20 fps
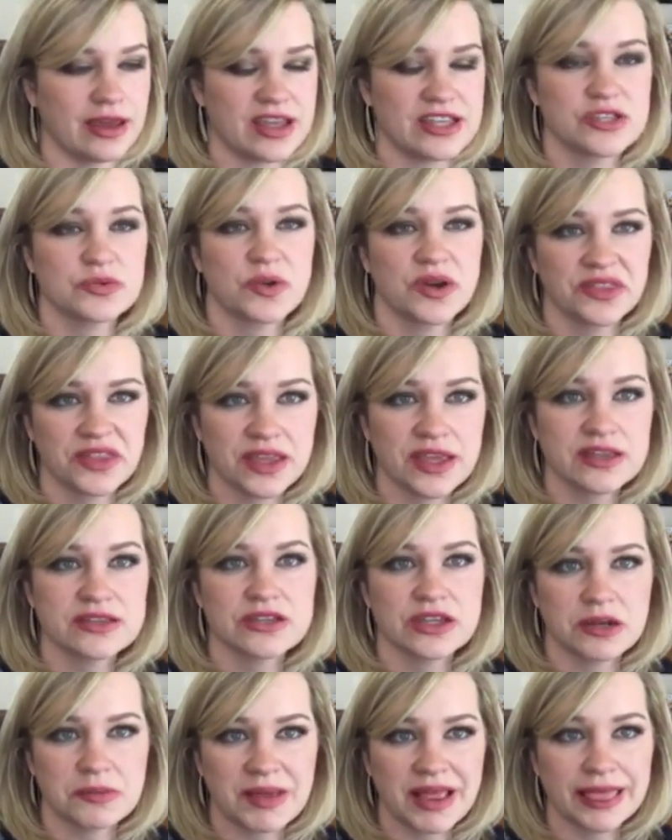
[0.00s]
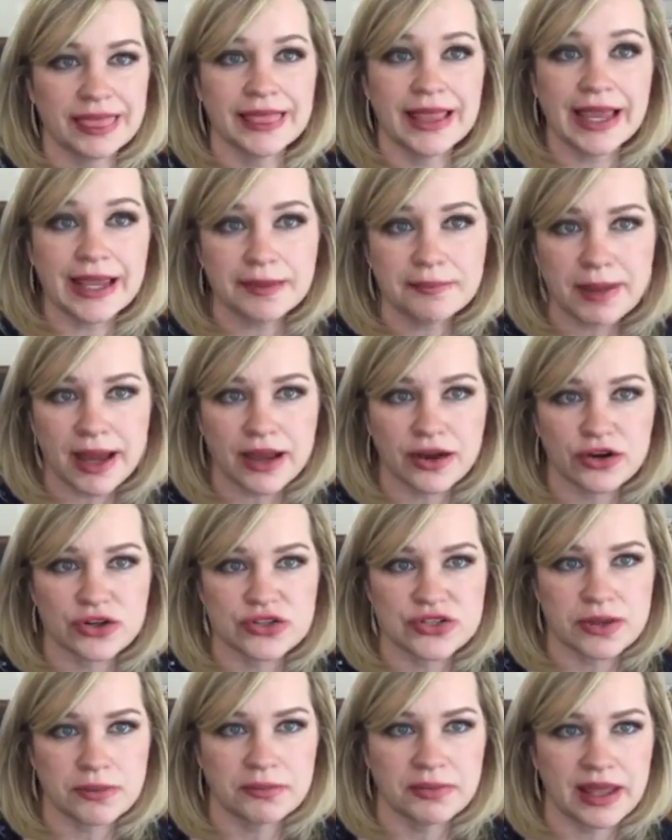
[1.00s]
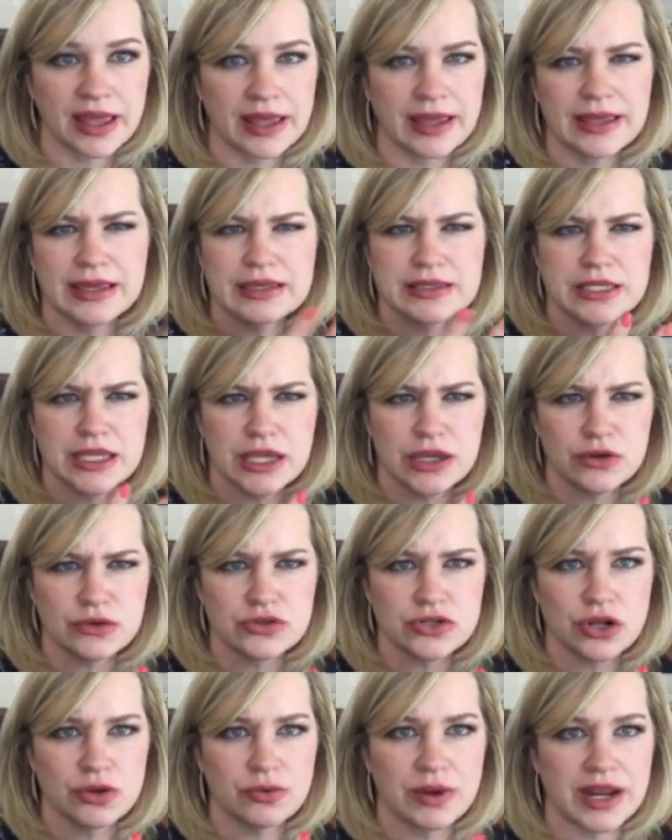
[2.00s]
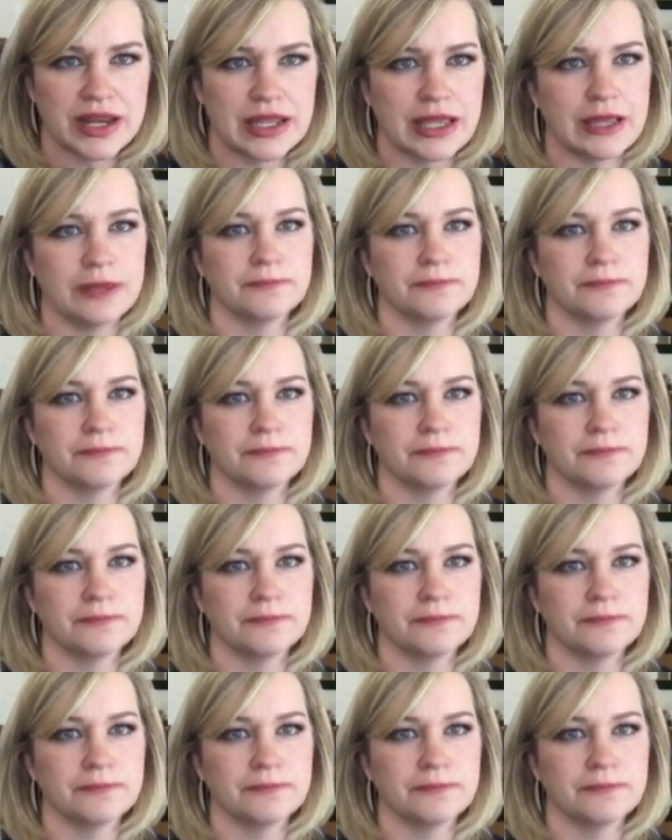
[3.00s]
I swear the kid's gonna be a linebacker someday. He's huge already.